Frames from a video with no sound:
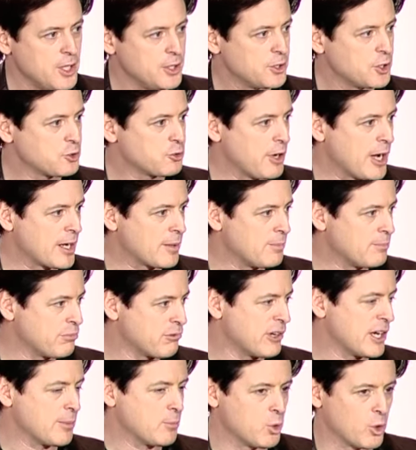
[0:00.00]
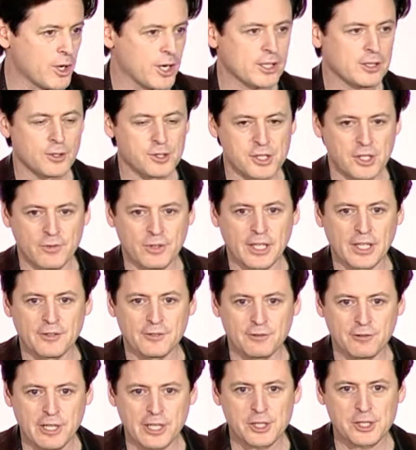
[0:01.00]
to try to bring more inclusivity
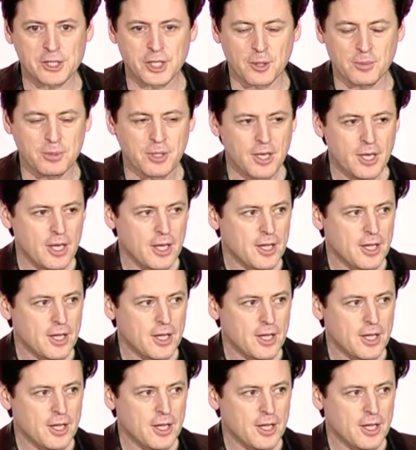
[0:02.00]
and friendship.